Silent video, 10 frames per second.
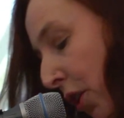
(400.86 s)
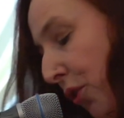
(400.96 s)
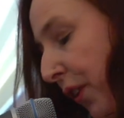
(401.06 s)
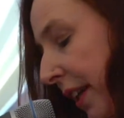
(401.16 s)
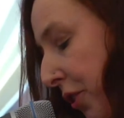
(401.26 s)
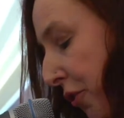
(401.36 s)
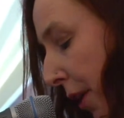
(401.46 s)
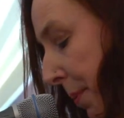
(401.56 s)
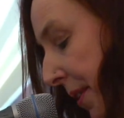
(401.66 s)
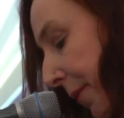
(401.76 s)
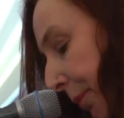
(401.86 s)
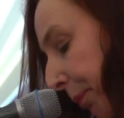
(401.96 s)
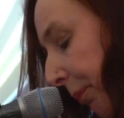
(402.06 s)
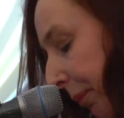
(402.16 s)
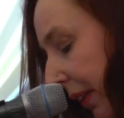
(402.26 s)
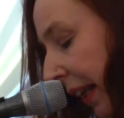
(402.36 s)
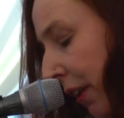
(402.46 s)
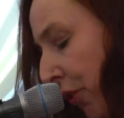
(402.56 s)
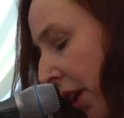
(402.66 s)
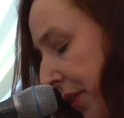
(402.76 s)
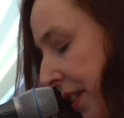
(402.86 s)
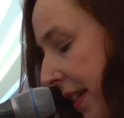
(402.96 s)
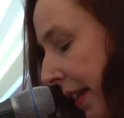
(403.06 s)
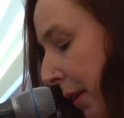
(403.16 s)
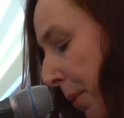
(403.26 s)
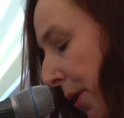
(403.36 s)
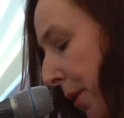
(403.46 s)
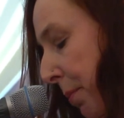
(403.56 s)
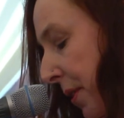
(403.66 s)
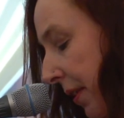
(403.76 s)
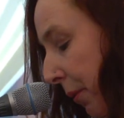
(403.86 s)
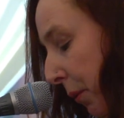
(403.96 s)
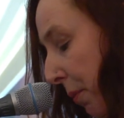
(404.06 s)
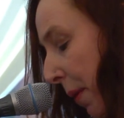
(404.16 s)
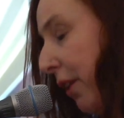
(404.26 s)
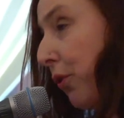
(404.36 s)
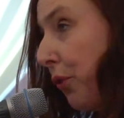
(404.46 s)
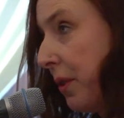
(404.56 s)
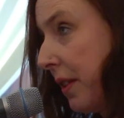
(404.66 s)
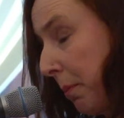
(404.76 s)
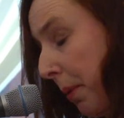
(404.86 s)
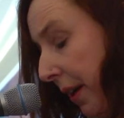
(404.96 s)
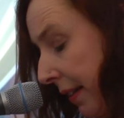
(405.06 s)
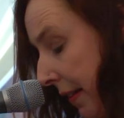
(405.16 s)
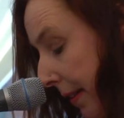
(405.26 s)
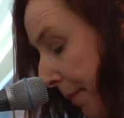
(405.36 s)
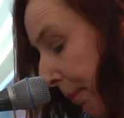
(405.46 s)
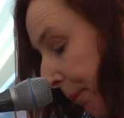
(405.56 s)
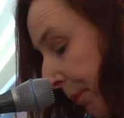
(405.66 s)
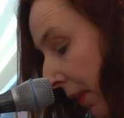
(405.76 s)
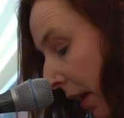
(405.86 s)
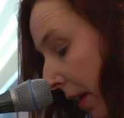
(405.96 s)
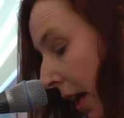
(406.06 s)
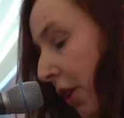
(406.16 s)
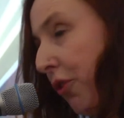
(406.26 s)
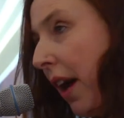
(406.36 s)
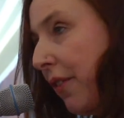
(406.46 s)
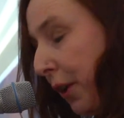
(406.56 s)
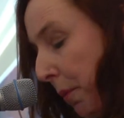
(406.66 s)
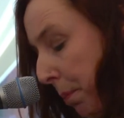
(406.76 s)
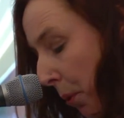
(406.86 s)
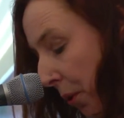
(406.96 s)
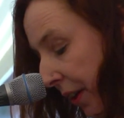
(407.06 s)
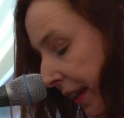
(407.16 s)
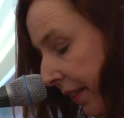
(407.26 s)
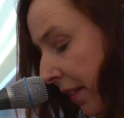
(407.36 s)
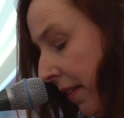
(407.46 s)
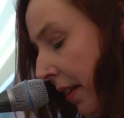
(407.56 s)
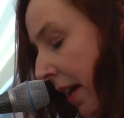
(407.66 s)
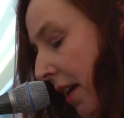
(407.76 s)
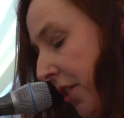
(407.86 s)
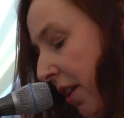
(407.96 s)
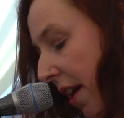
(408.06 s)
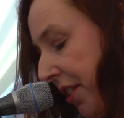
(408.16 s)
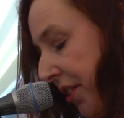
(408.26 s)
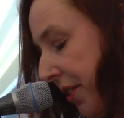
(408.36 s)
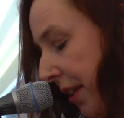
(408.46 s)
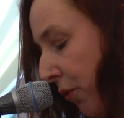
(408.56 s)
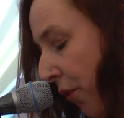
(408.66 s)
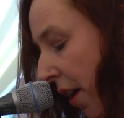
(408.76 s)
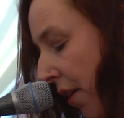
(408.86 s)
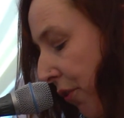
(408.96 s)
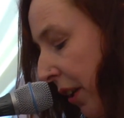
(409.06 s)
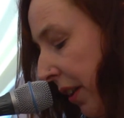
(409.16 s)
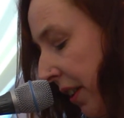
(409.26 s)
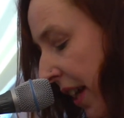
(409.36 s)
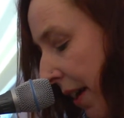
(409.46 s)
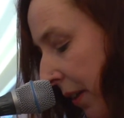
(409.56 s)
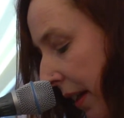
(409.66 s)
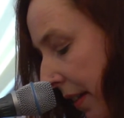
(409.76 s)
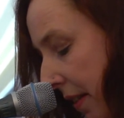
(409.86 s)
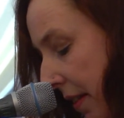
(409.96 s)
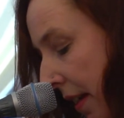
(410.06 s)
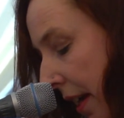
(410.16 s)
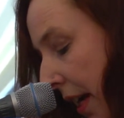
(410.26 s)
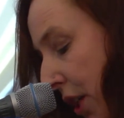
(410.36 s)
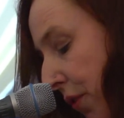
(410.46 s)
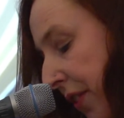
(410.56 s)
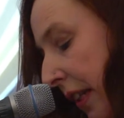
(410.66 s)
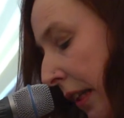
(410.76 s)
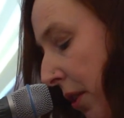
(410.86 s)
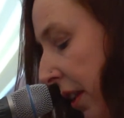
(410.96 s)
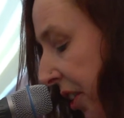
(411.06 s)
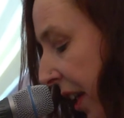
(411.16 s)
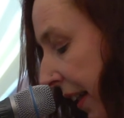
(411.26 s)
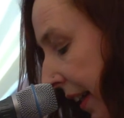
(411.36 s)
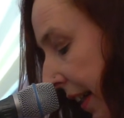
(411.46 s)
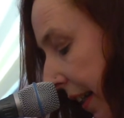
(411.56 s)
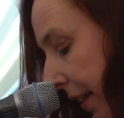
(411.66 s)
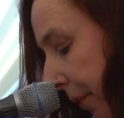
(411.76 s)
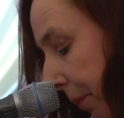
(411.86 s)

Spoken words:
Field trips involved sitting in pubs with microphones and pints, driving up Boreens to cottages in far-flung townlands to visit local Shanachie,